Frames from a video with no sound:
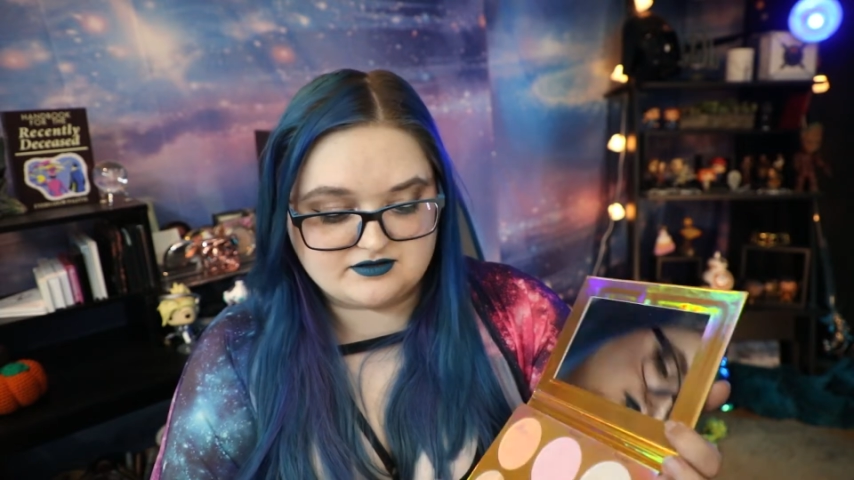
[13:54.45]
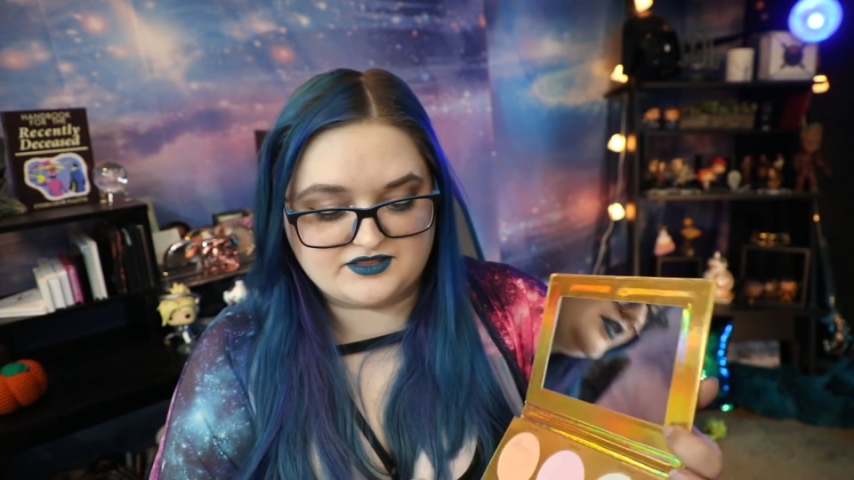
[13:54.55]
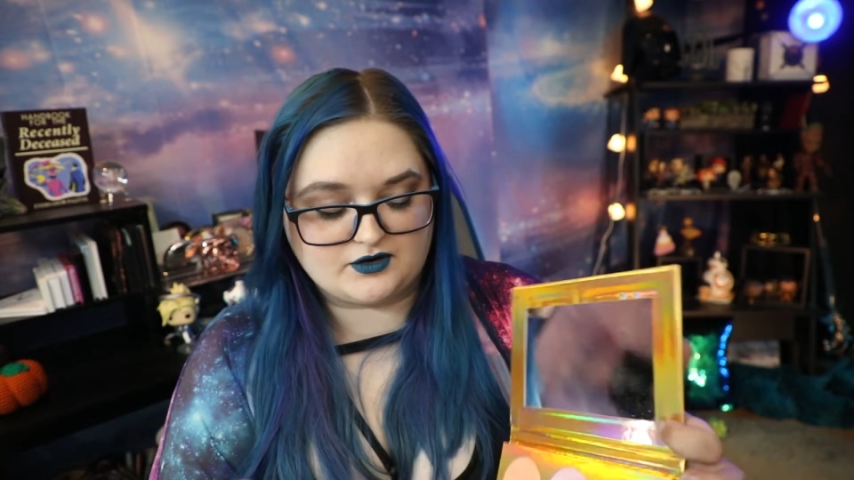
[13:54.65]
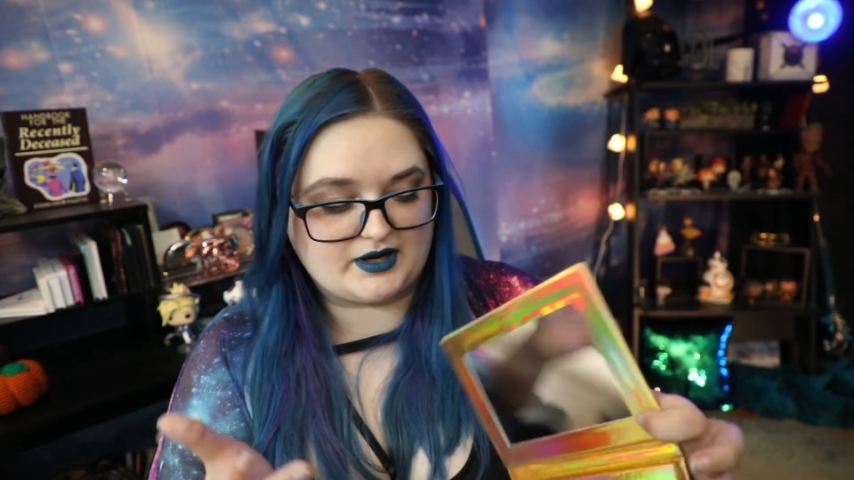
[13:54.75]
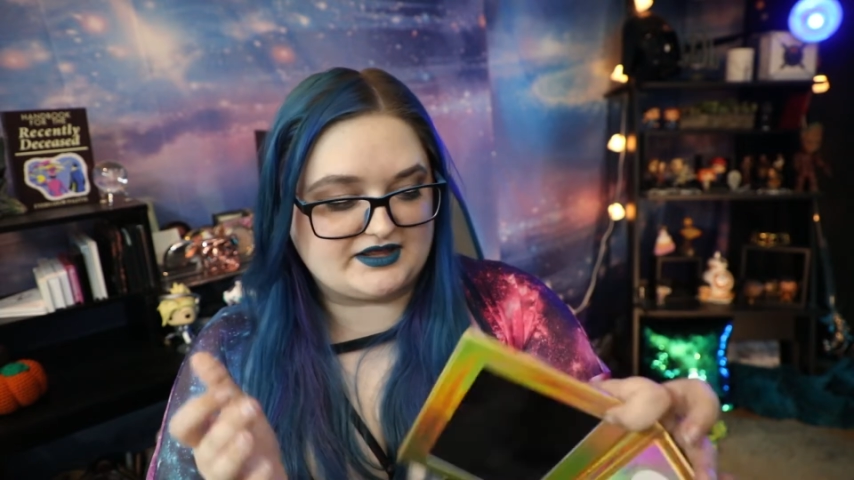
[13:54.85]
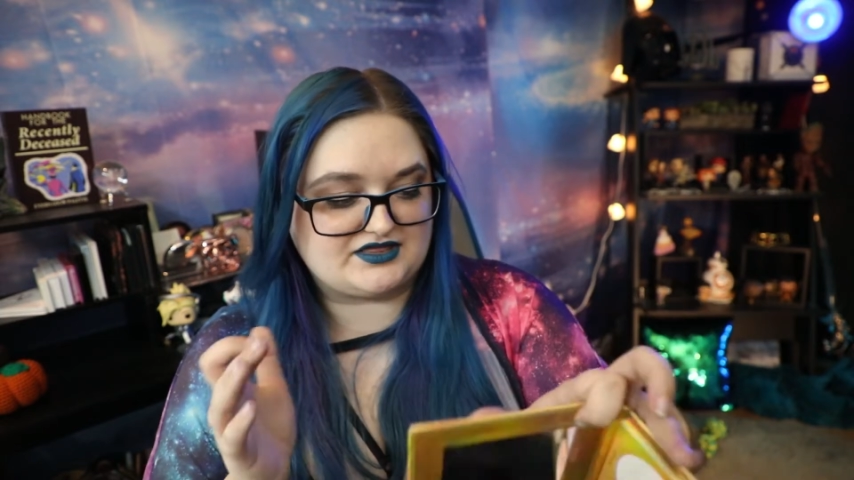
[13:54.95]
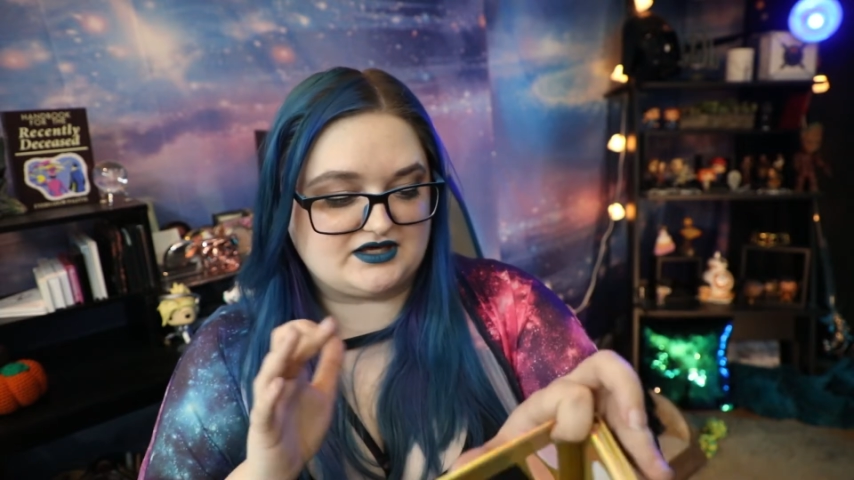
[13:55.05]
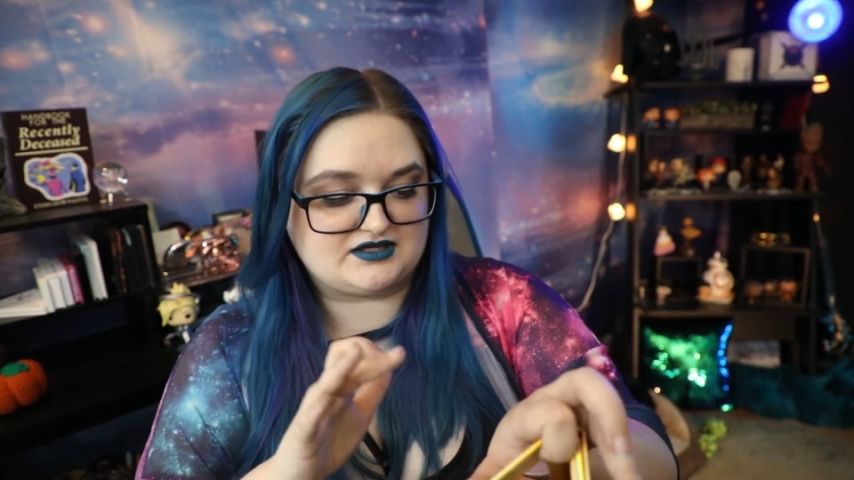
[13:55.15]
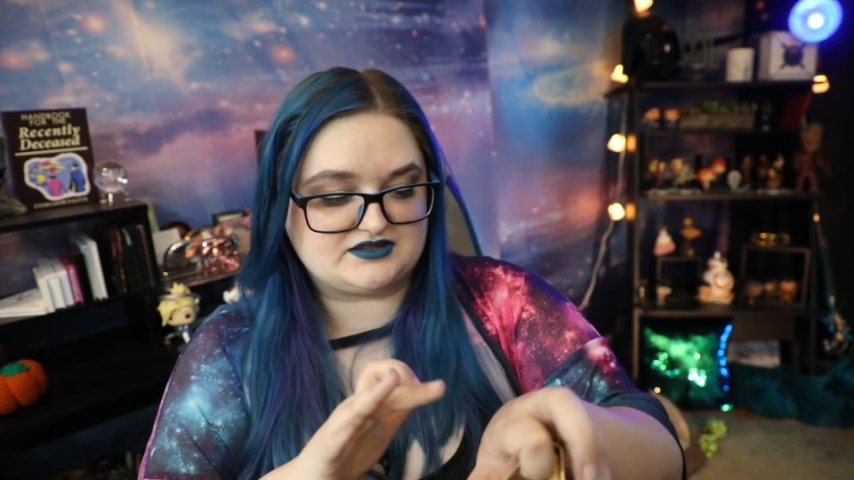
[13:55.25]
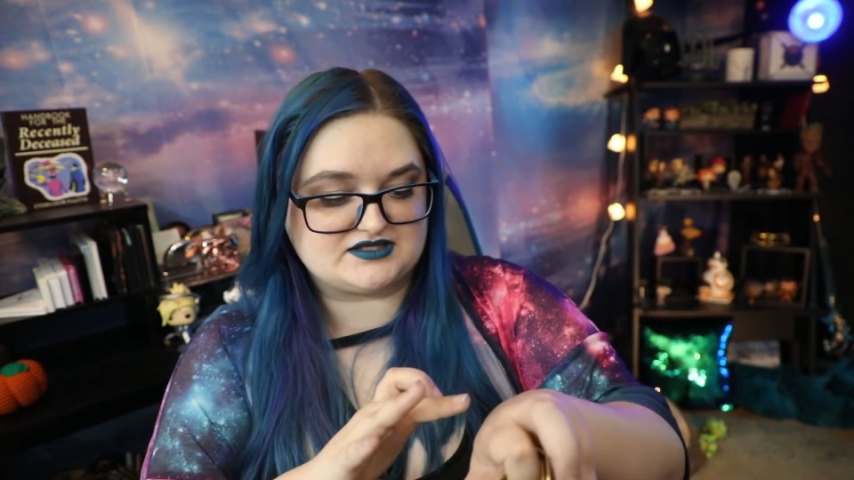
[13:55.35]
though I
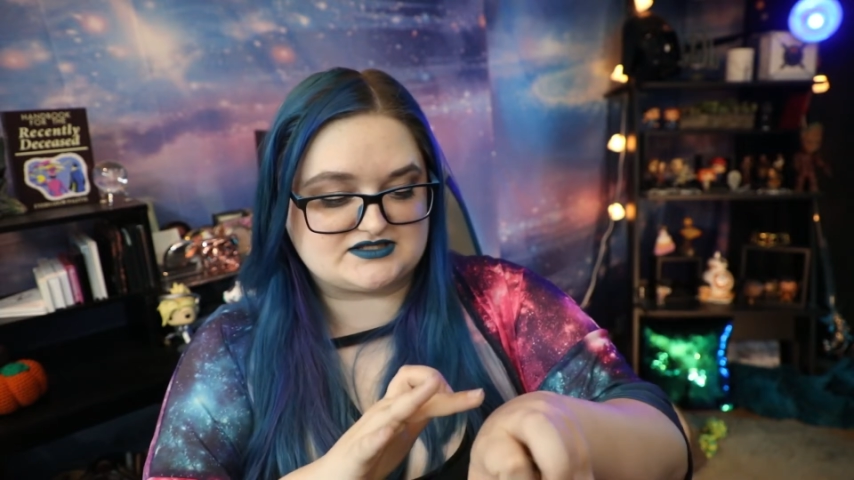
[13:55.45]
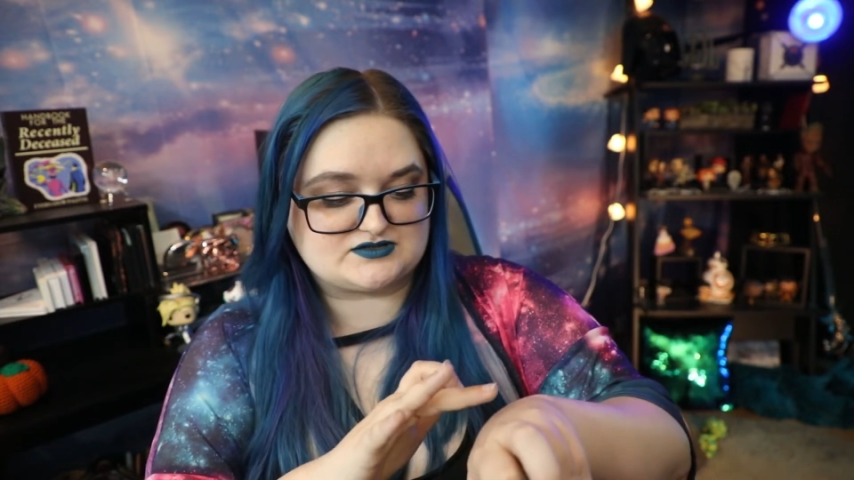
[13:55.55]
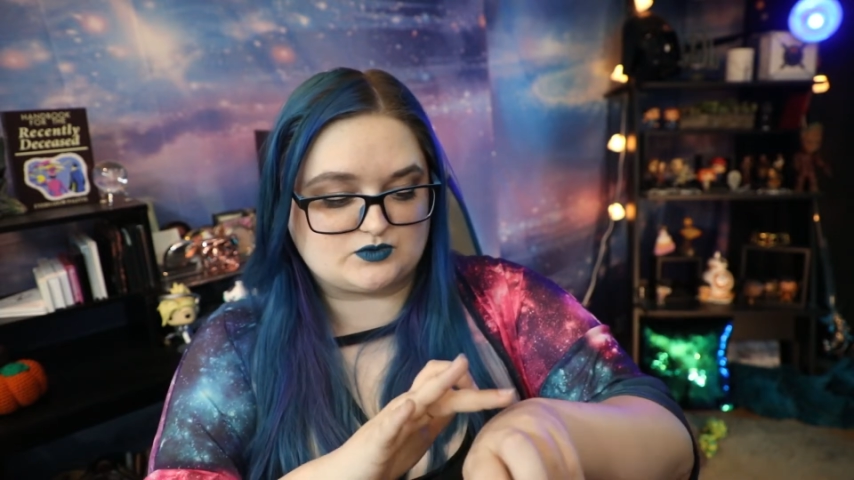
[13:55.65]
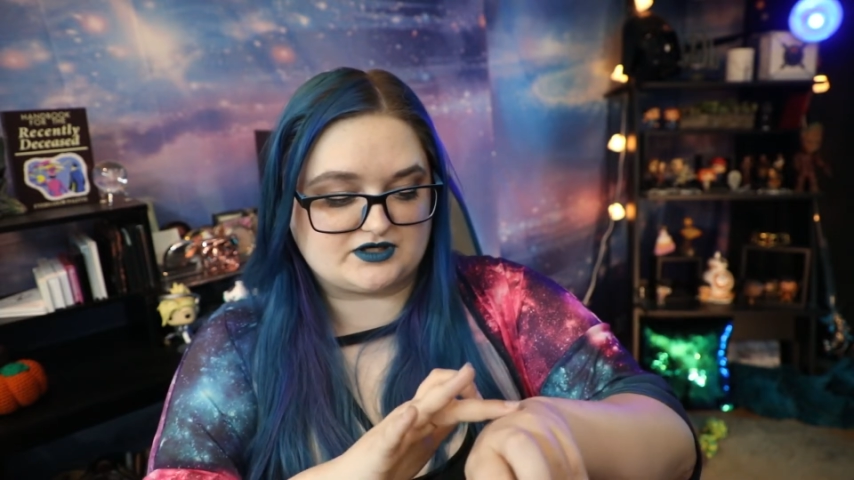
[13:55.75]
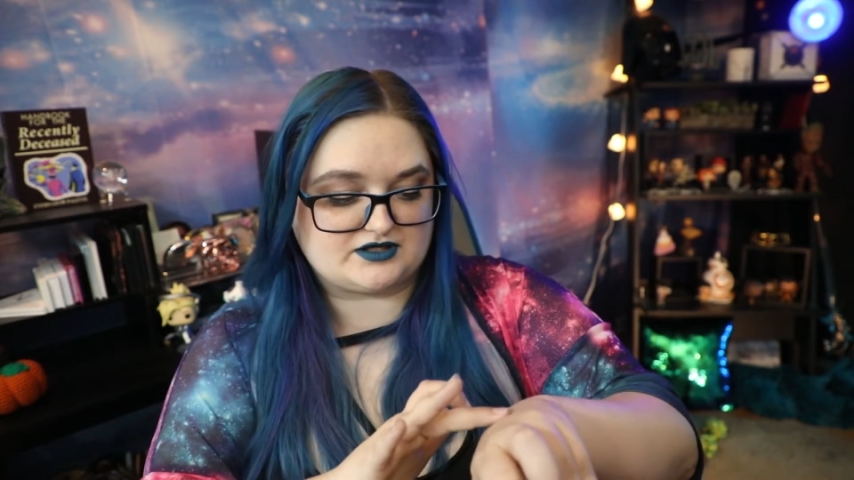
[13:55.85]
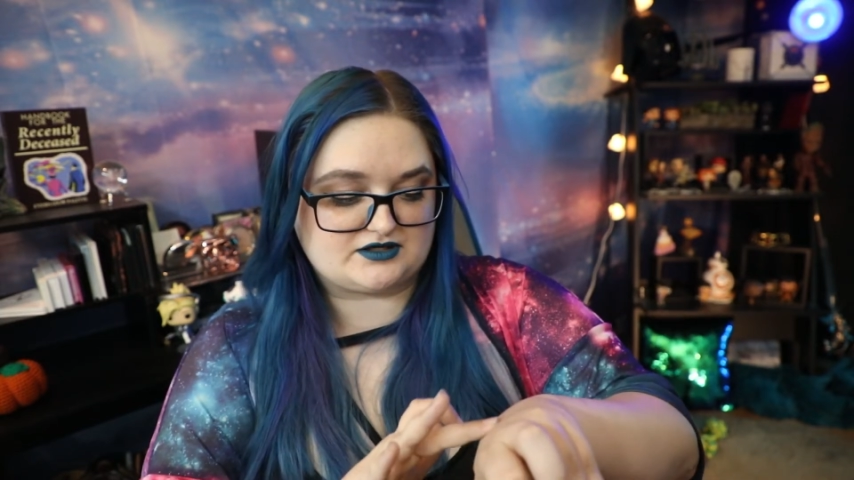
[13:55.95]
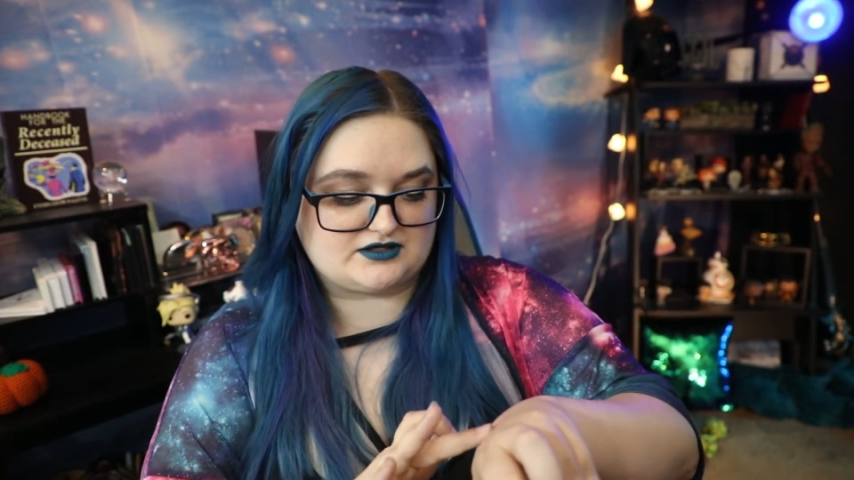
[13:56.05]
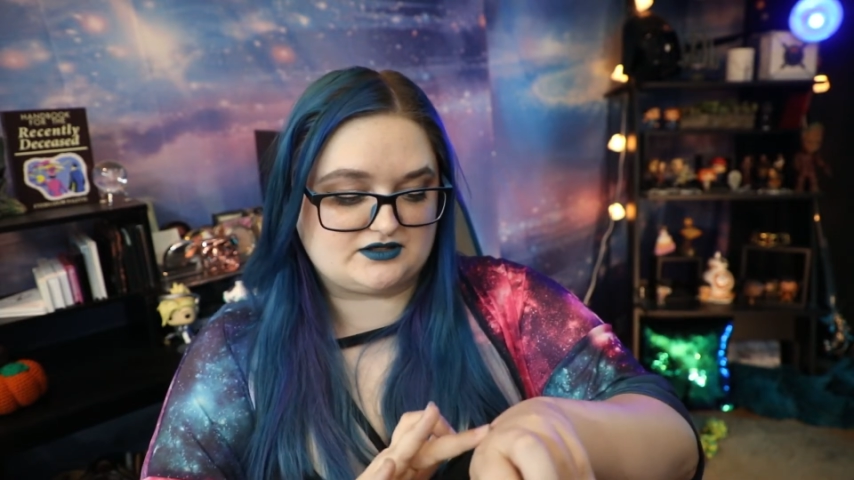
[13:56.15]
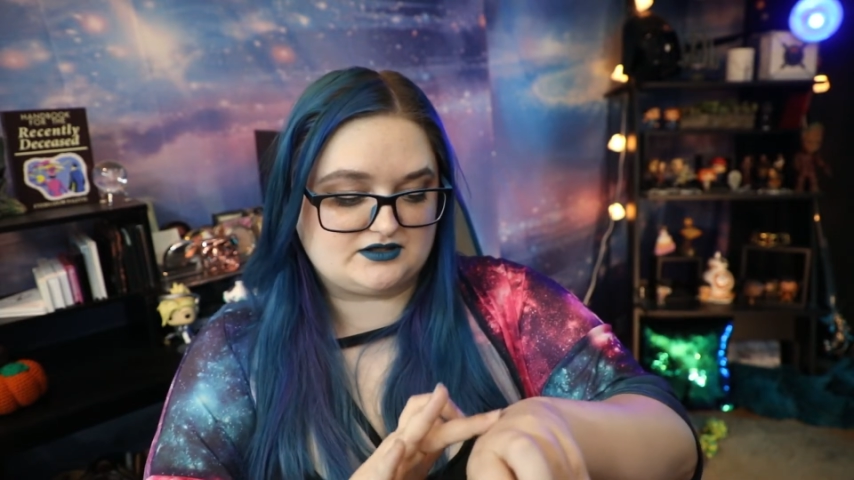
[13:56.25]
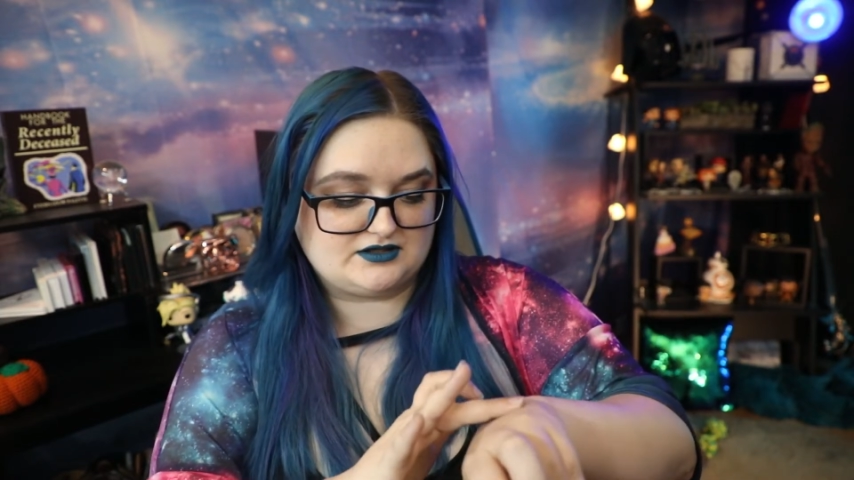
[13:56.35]
think this one